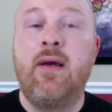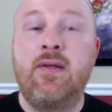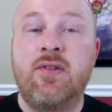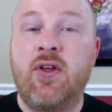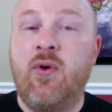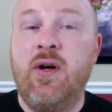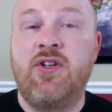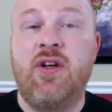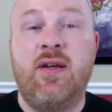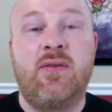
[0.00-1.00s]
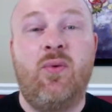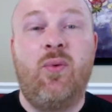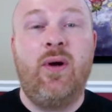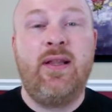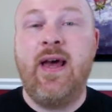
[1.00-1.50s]
So the question is,
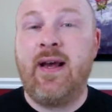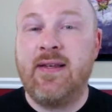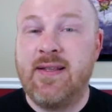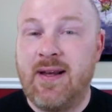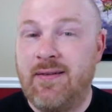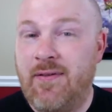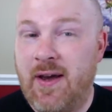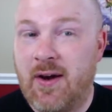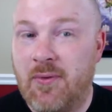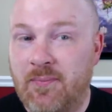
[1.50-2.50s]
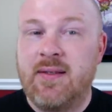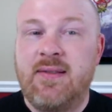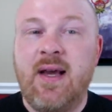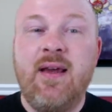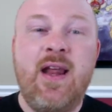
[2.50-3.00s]
what the heck is that cliffhanger? The
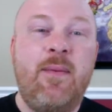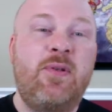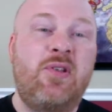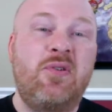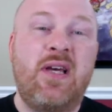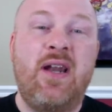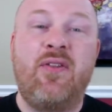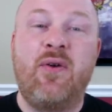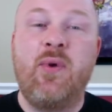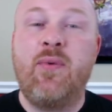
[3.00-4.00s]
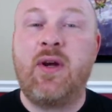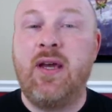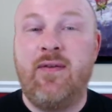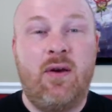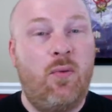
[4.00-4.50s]
second episode title that we were
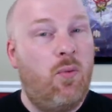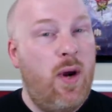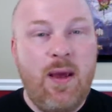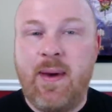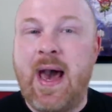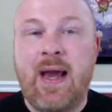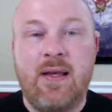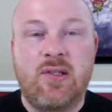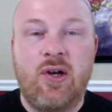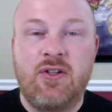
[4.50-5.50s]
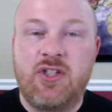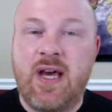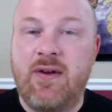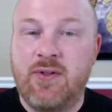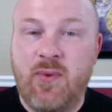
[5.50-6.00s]
given way back is called
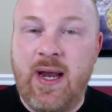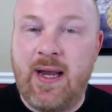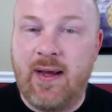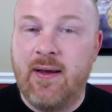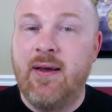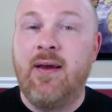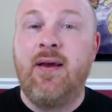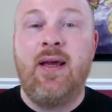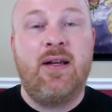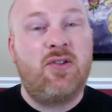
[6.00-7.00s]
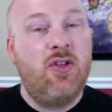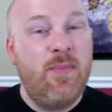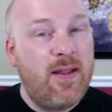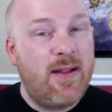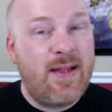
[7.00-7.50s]
Shadows Waiting. And
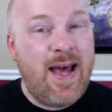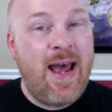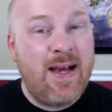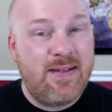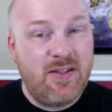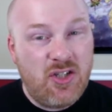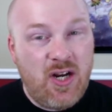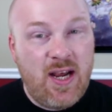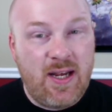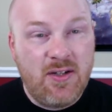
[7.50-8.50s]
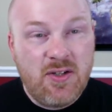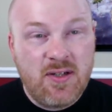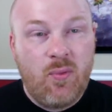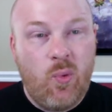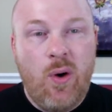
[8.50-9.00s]
assuming that that hasn't changed,
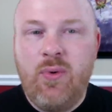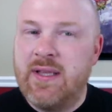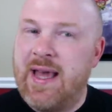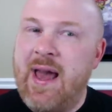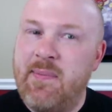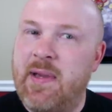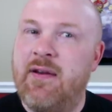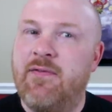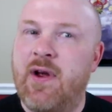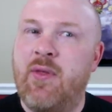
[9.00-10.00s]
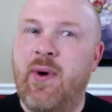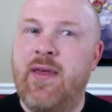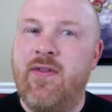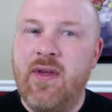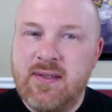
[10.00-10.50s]
what would that mean for the way
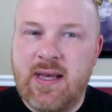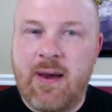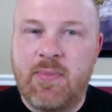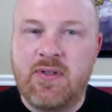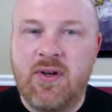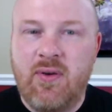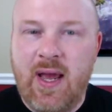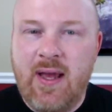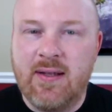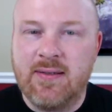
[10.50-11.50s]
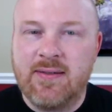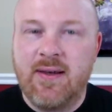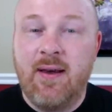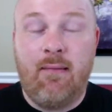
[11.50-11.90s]
this episode ends?